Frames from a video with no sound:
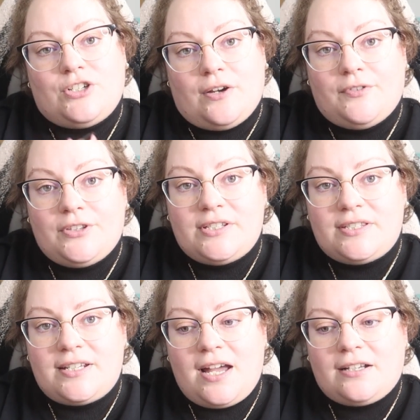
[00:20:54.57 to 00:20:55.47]
shuffle
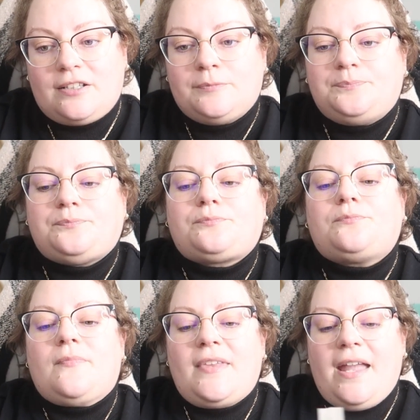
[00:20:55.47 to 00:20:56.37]
this deck,
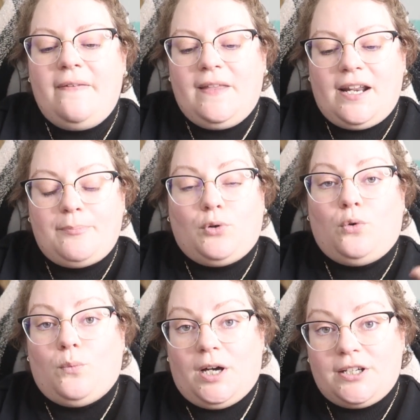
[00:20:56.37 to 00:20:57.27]
and then I
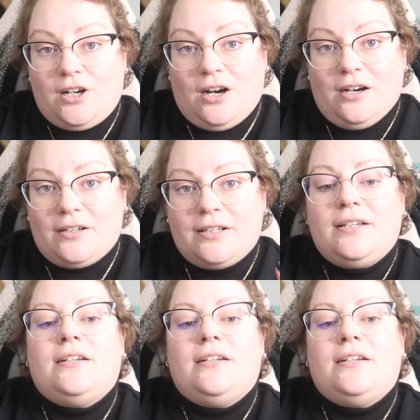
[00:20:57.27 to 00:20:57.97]
pull one card